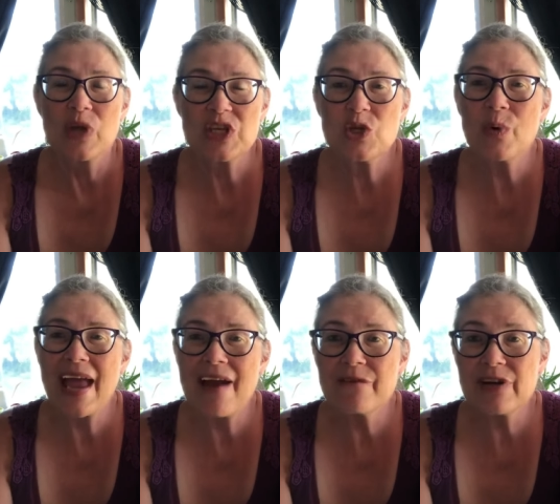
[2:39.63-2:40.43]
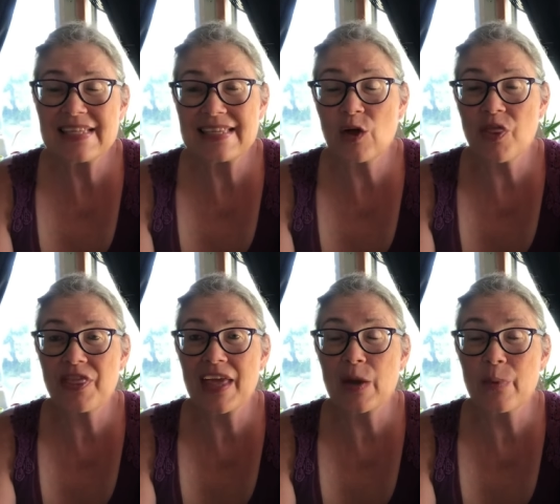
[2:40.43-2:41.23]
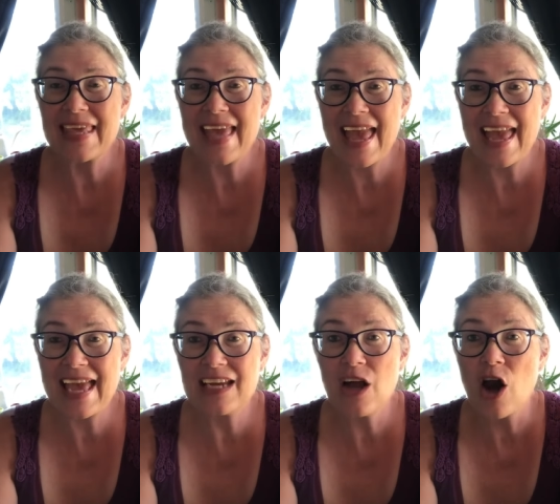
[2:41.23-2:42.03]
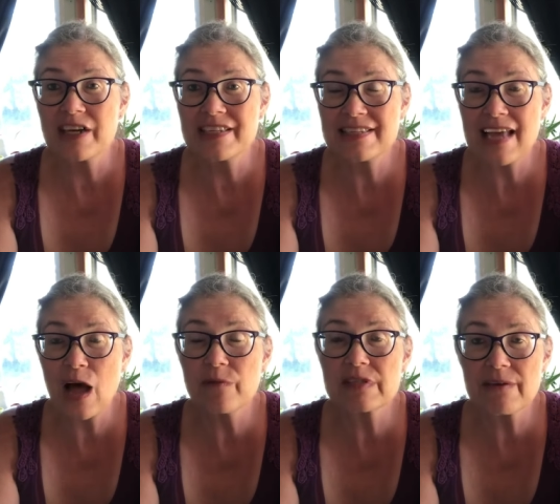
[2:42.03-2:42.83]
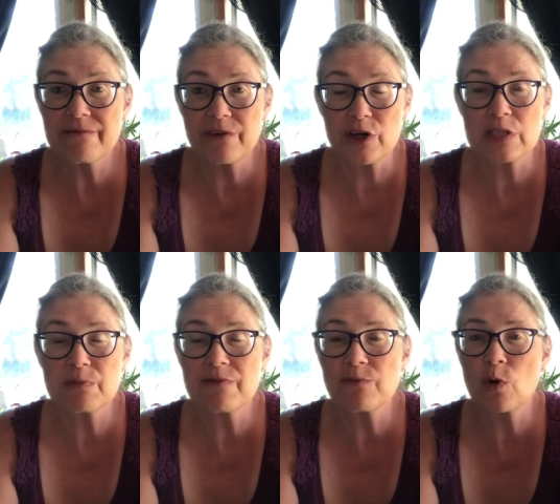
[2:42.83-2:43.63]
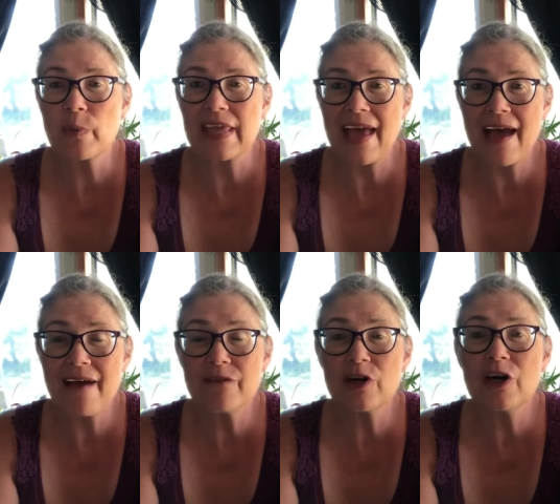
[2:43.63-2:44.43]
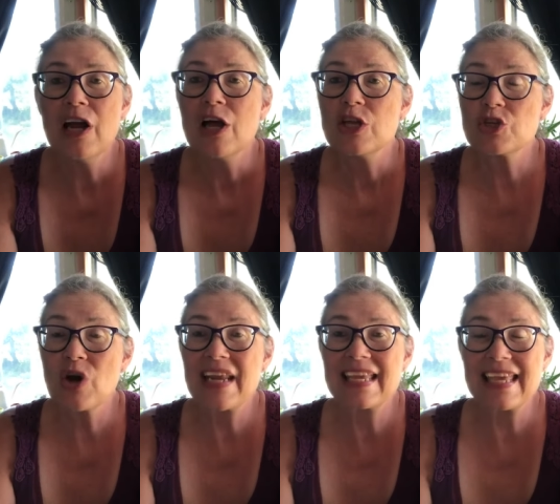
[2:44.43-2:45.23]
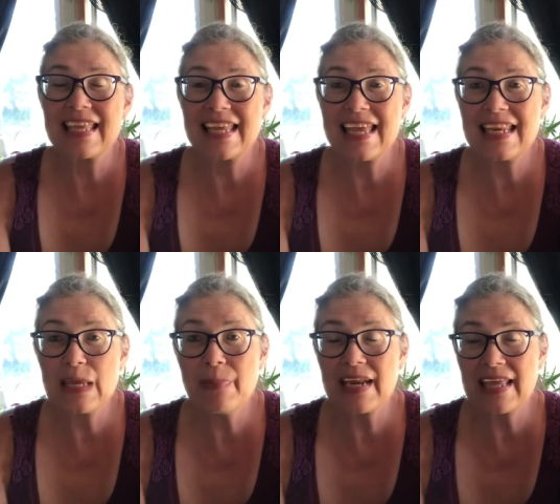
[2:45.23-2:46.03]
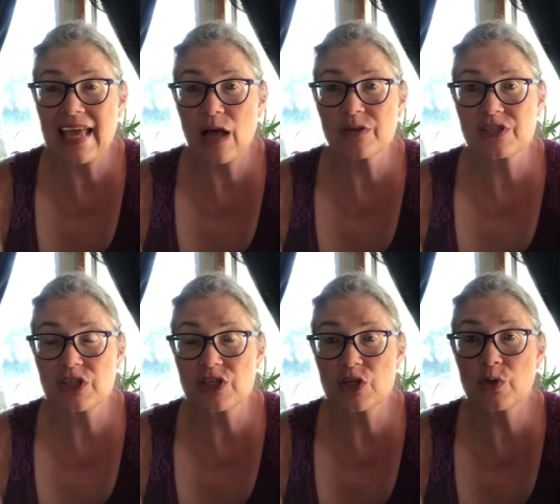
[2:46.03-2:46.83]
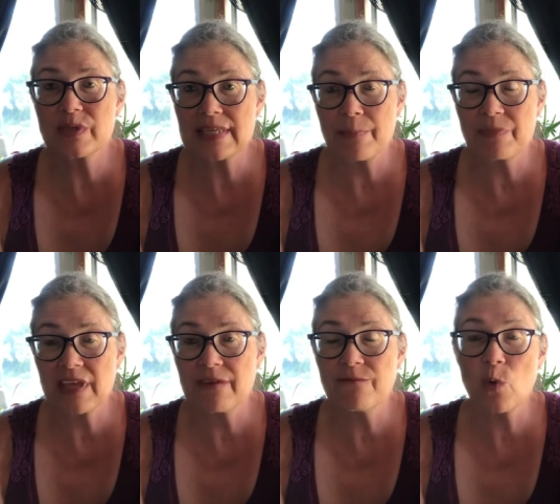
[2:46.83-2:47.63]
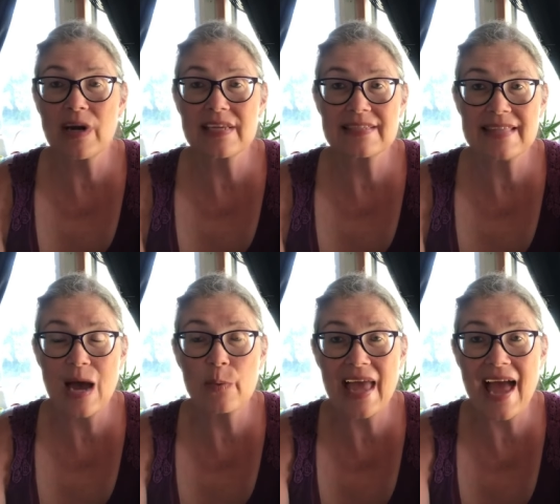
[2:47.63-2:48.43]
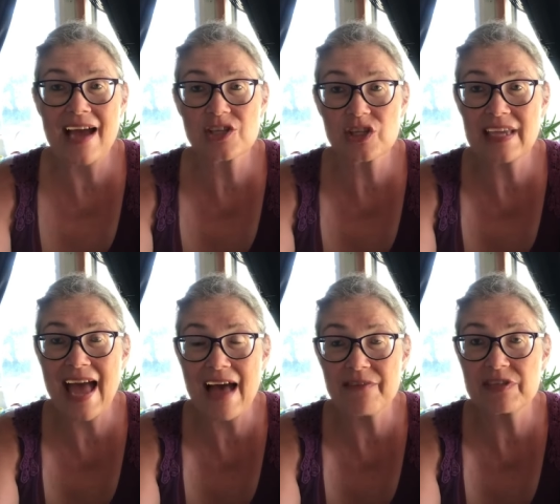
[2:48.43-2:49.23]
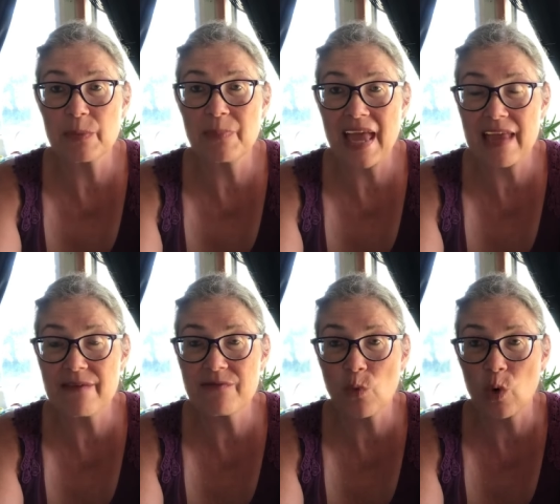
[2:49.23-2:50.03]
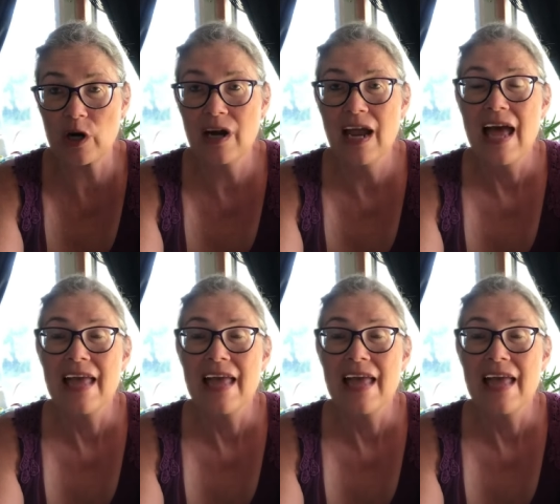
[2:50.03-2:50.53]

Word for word: We do every single thing we can ourselves first before we ever try to get anybody else to do something for us that we actually have to pay for.